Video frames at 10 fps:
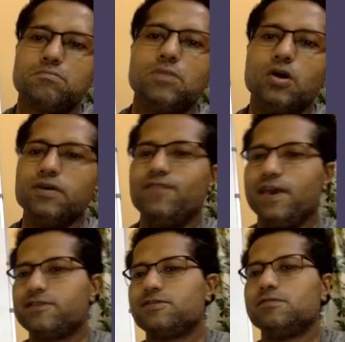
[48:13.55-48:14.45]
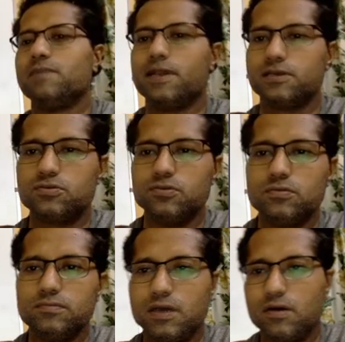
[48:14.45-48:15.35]
if x is minus
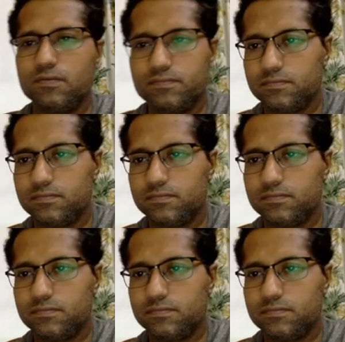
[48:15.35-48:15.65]
2, now